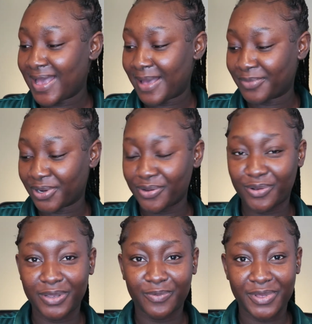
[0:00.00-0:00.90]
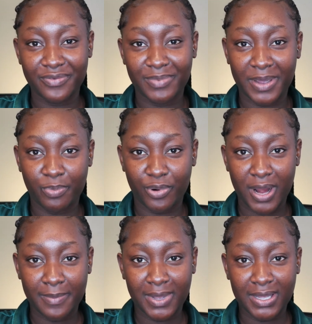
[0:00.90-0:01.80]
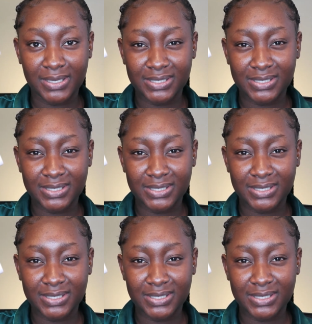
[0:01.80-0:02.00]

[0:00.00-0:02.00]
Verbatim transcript: I'm gonna go in with my primer.